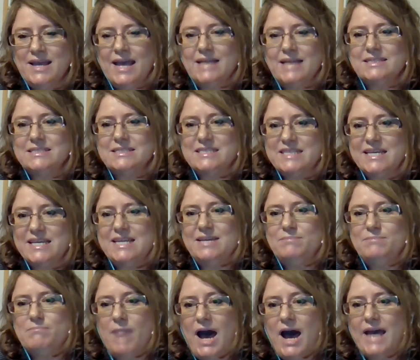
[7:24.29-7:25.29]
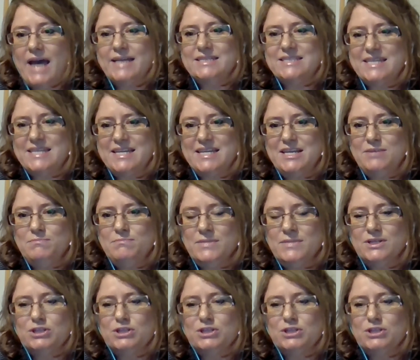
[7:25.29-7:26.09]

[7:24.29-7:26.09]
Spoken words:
and seeing my team